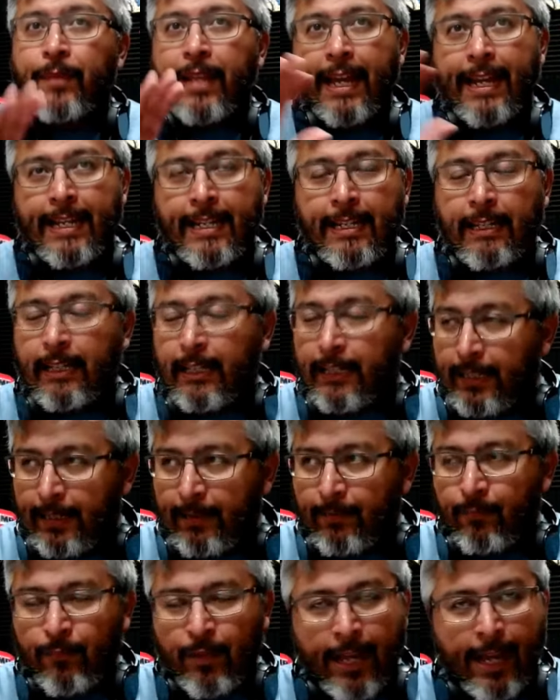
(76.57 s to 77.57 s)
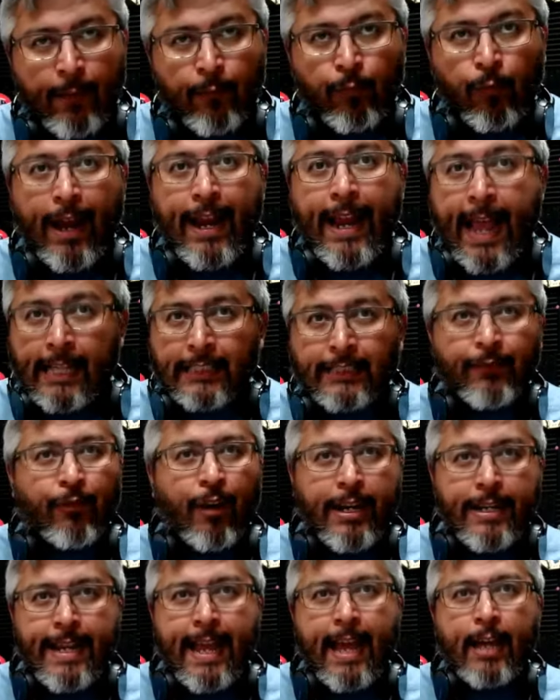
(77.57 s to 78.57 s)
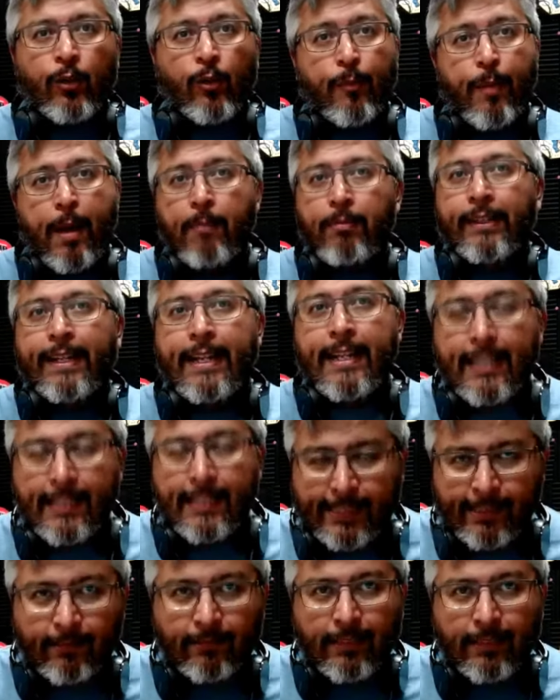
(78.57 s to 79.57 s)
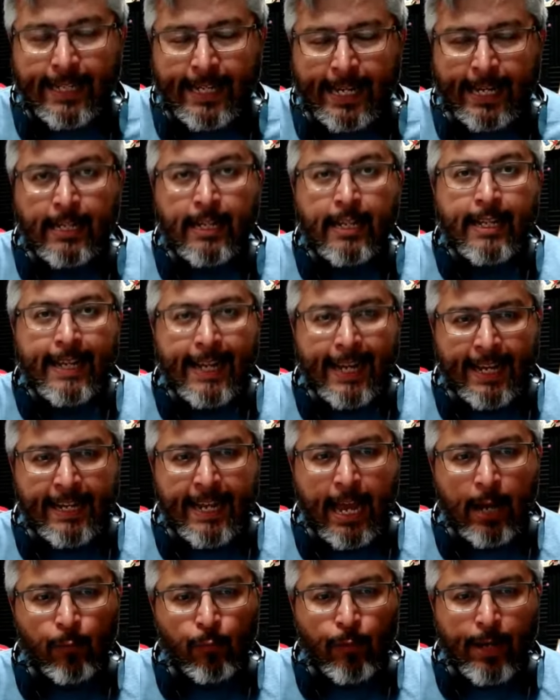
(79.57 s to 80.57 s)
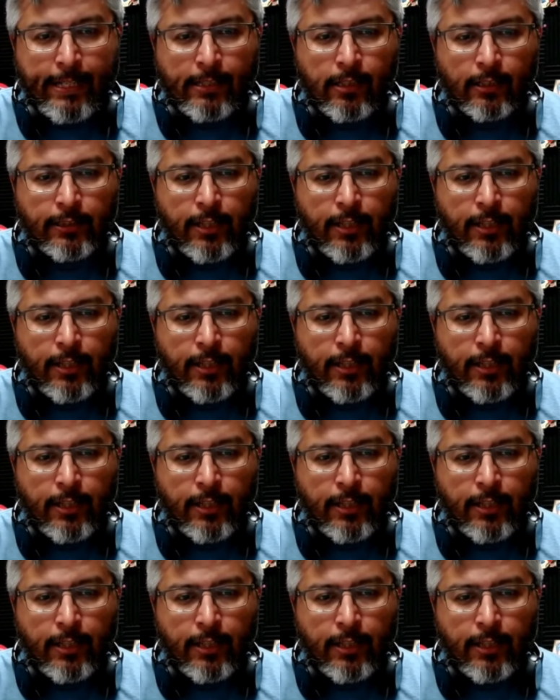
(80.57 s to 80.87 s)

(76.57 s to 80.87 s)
And as of right now, the Republican is still leading in that race.